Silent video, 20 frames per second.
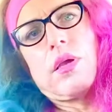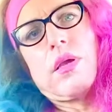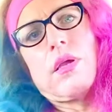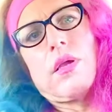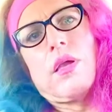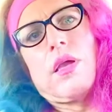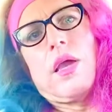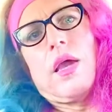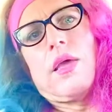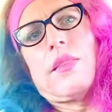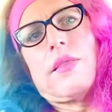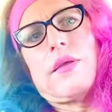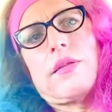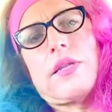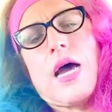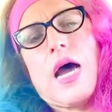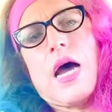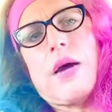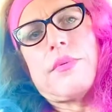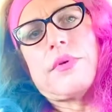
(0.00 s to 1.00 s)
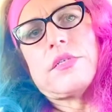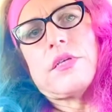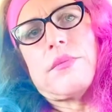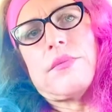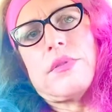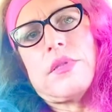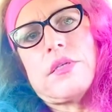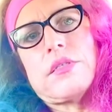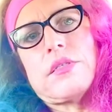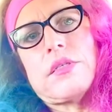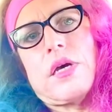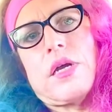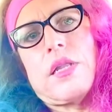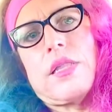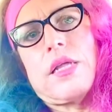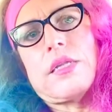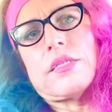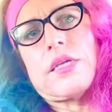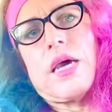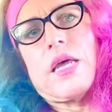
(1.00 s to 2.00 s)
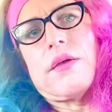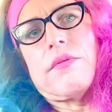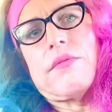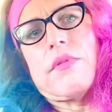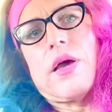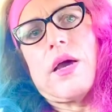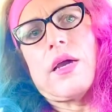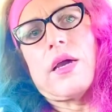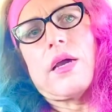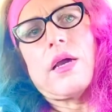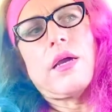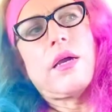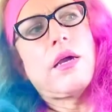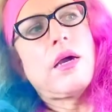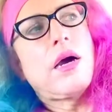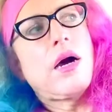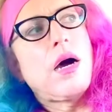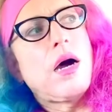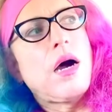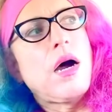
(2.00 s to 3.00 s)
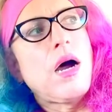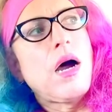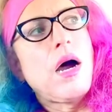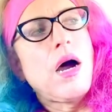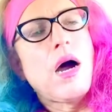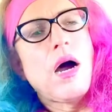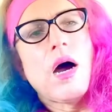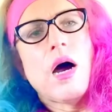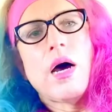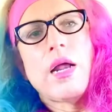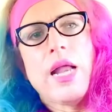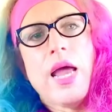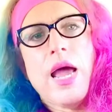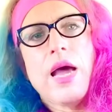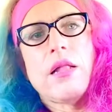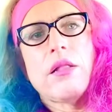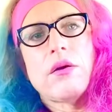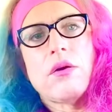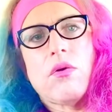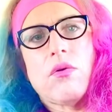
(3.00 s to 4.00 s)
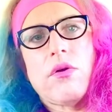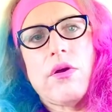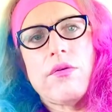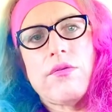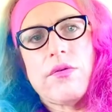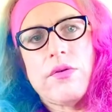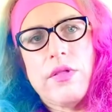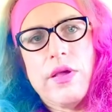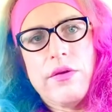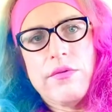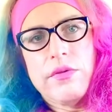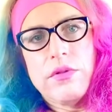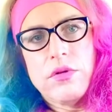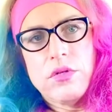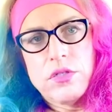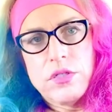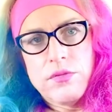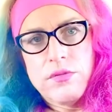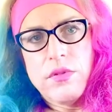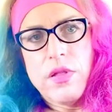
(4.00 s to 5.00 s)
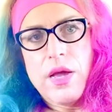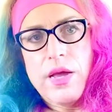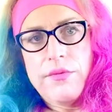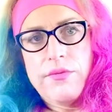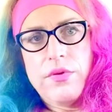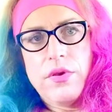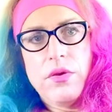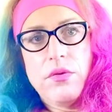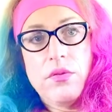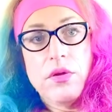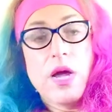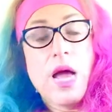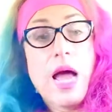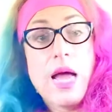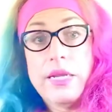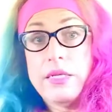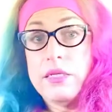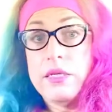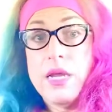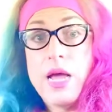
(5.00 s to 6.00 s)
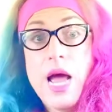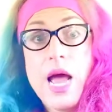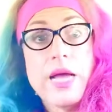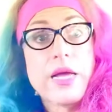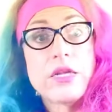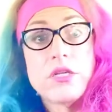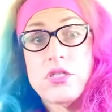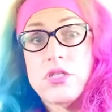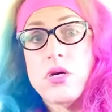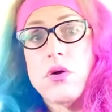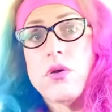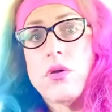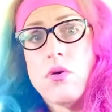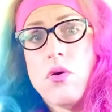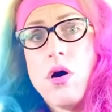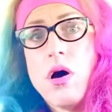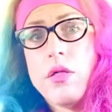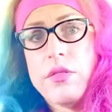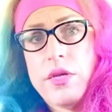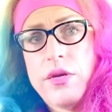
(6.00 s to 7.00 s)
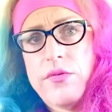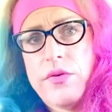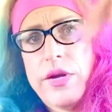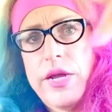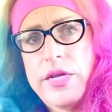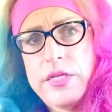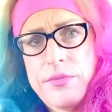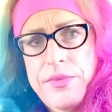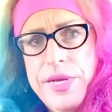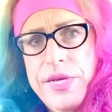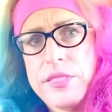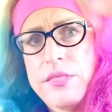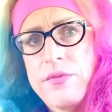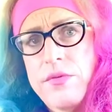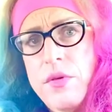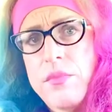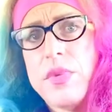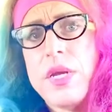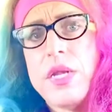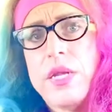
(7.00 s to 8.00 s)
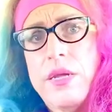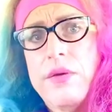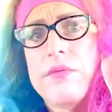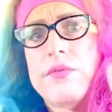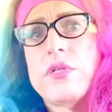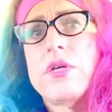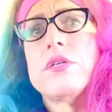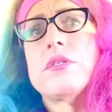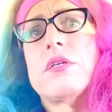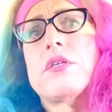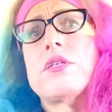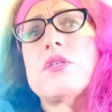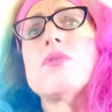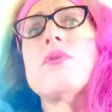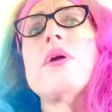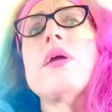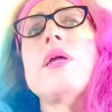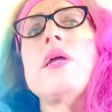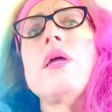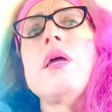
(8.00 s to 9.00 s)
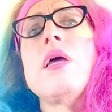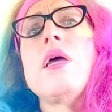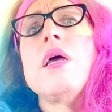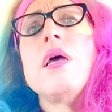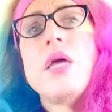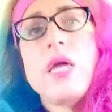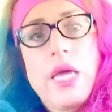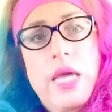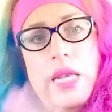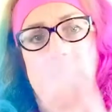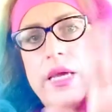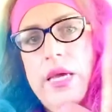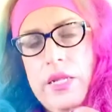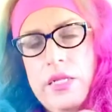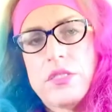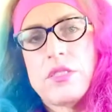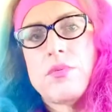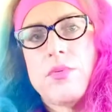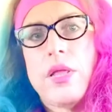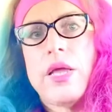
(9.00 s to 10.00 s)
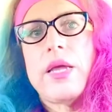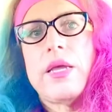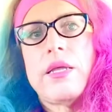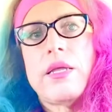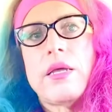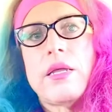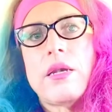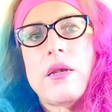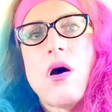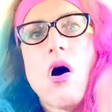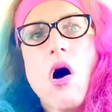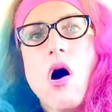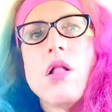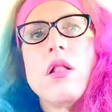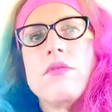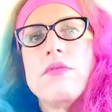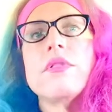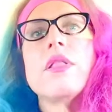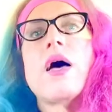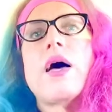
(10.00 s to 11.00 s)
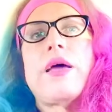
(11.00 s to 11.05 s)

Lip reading: and the top is up in the sun, and that's kind of like an allegory for the evolution of life too. I could show you all the different aspects of the meaning of just a tree, and it can explain all of life.